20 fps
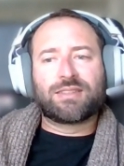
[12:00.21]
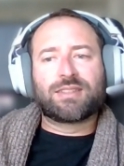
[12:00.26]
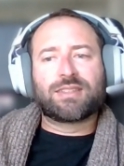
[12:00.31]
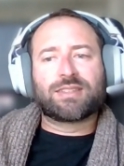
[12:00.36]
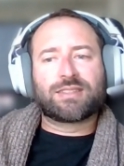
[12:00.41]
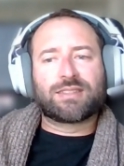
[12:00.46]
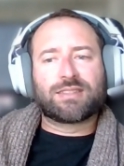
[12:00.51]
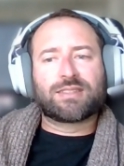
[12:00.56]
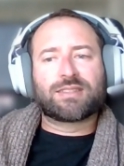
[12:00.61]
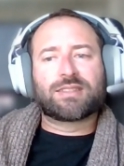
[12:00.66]

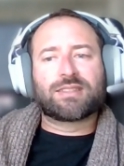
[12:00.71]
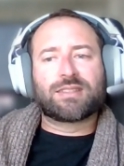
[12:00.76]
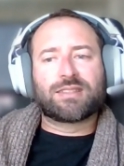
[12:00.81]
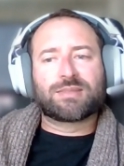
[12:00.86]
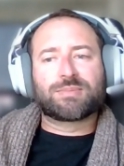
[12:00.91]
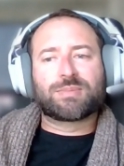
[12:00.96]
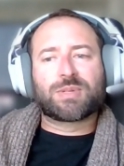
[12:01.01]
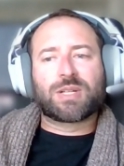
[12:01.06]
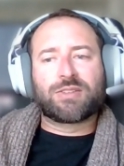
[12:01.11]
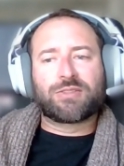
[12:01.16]
this isn't
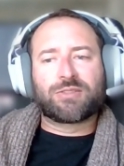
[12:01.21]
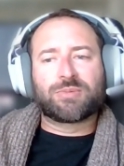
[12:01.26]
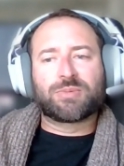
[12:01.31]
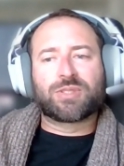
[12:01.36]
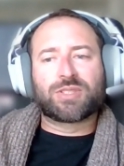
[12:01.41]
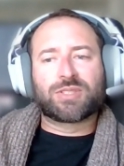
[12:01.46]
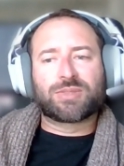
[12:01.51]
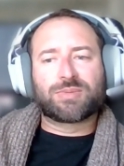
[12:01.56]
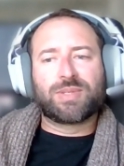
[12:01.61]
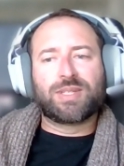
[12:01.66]
as
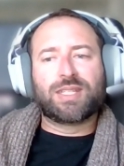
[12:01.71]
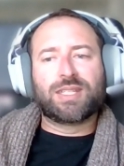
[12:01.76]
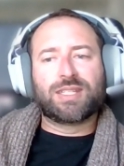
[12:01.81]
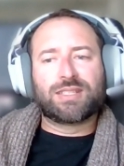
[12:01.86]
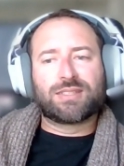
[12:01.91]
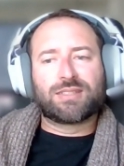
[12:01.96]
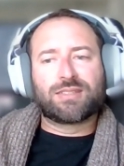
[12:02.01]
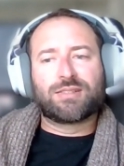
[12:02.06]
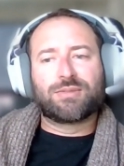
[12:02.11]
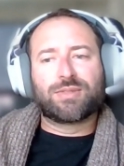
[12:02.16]
profitable as we need
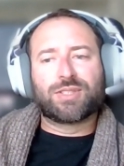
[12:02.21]
to.